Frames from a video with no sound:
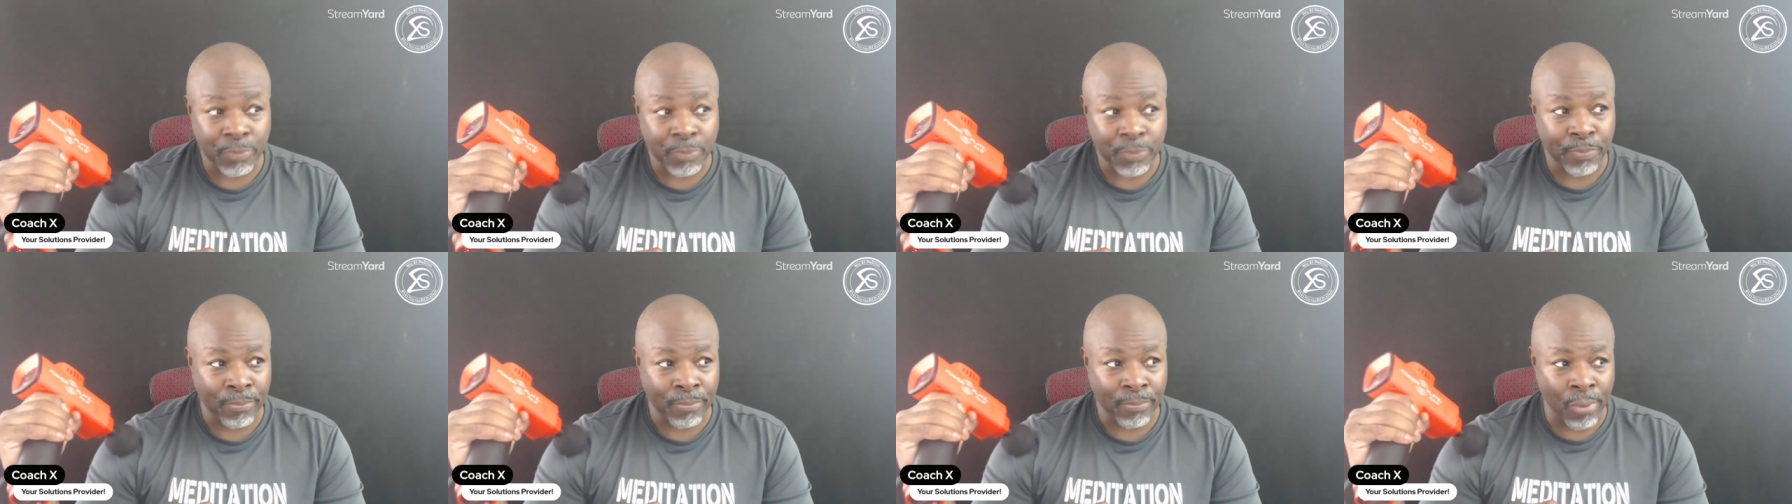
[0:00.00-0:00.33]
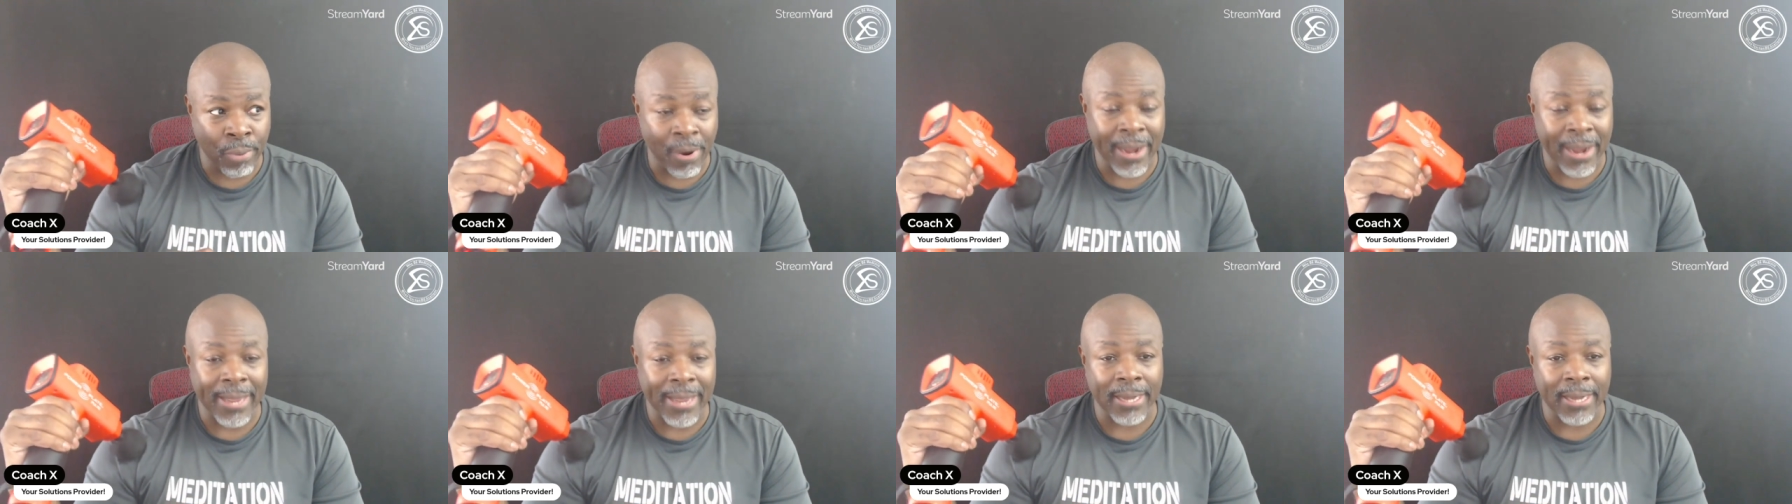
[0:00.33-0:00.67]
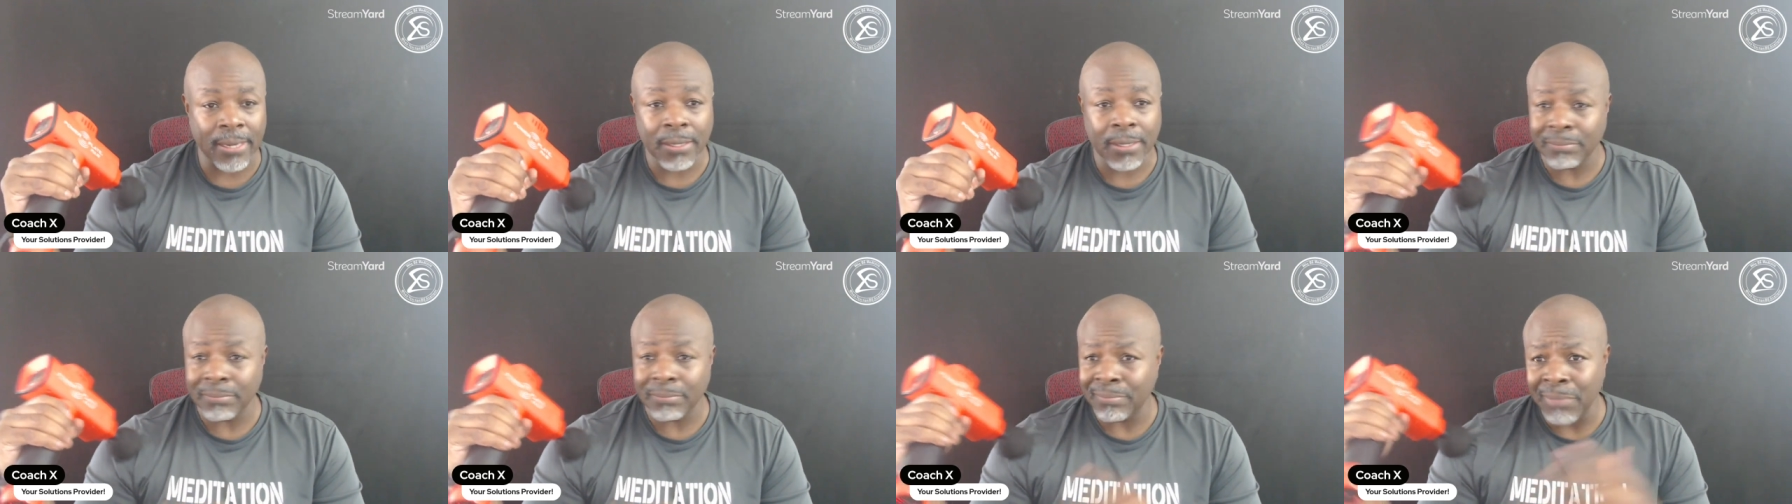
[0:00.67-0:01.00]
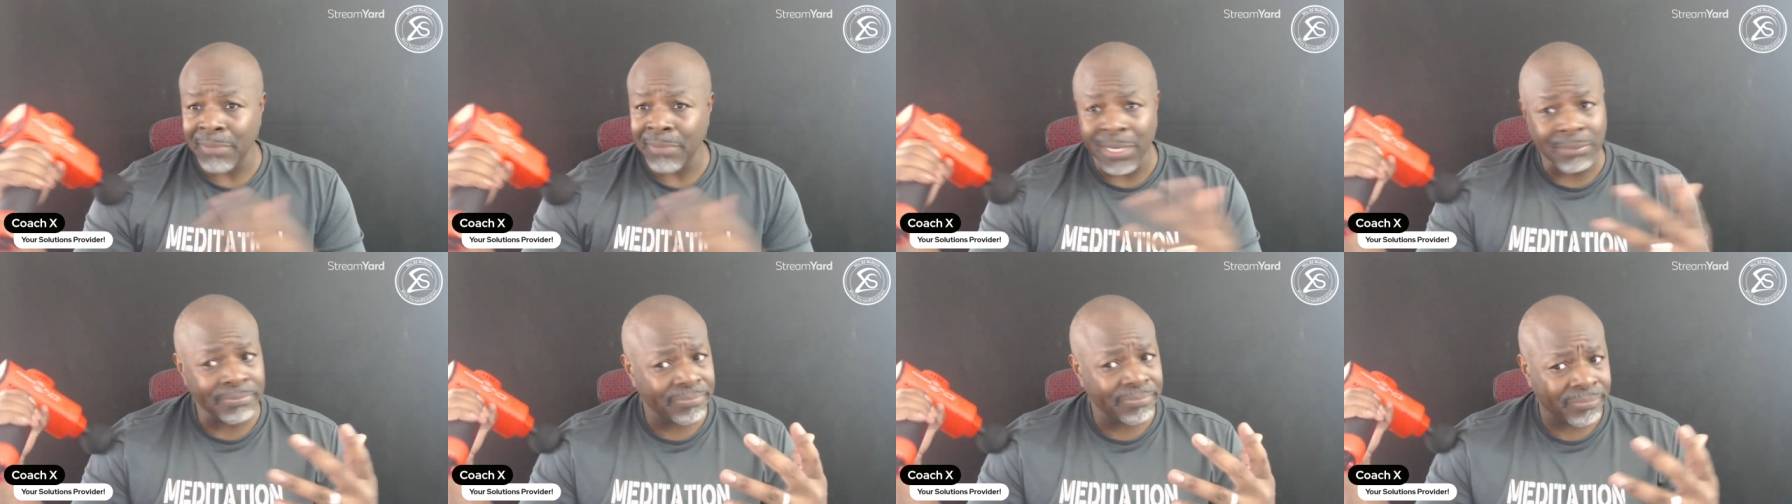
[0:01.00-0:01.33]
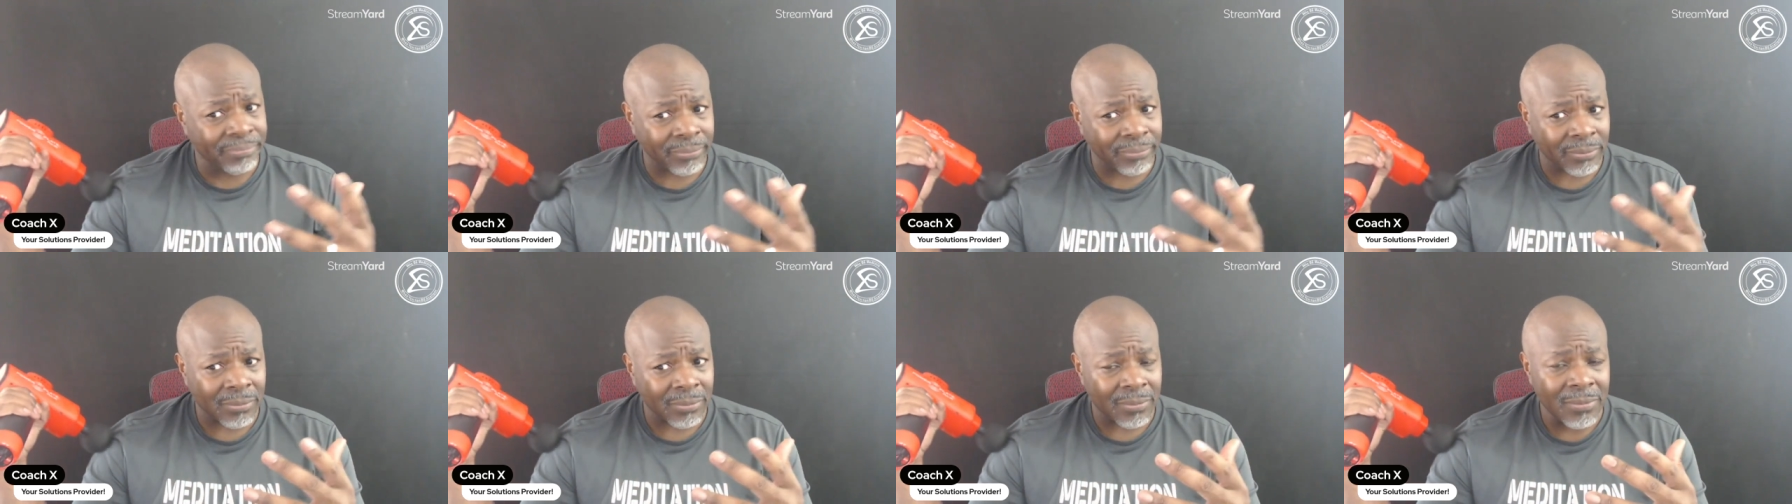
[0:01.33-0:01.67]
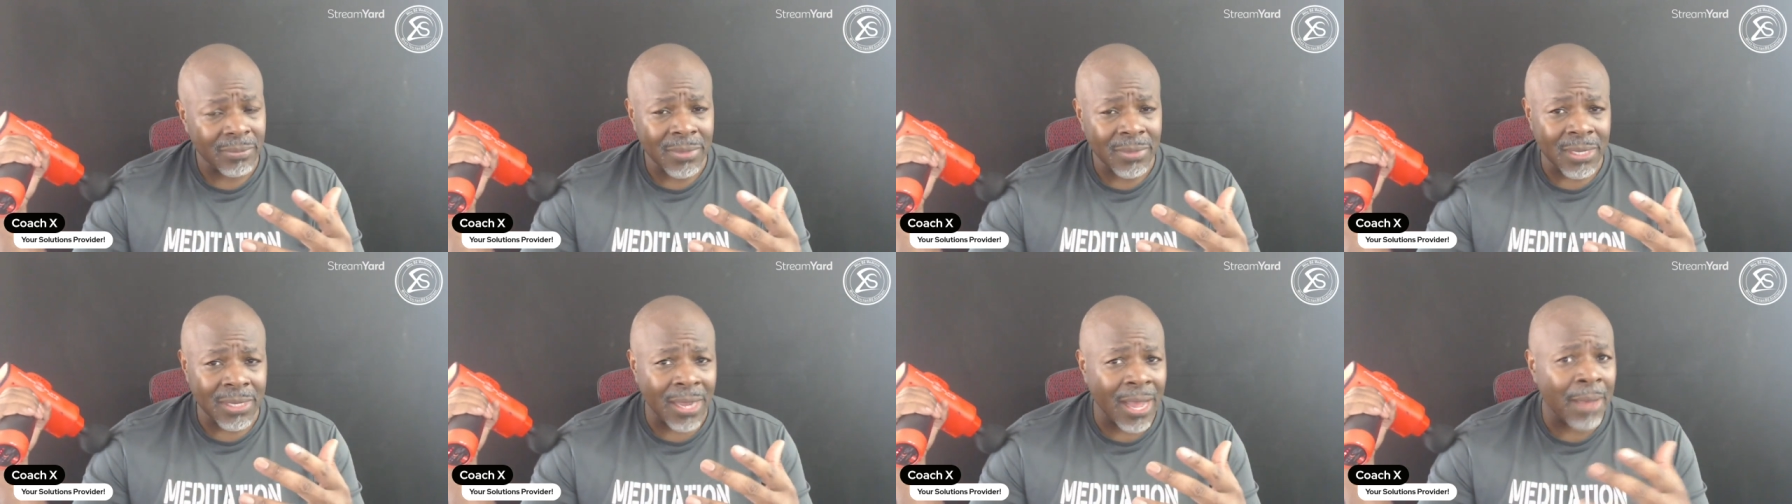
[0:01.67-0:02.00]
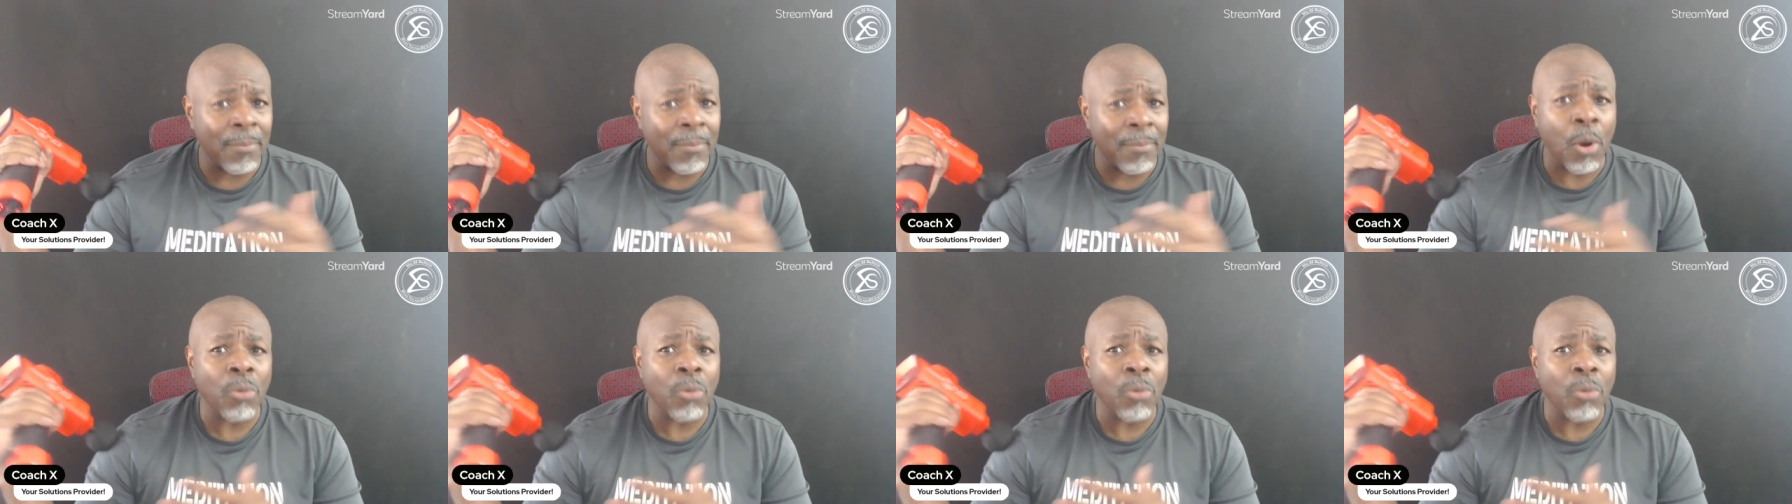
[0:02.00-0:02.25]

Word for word: brand but I'm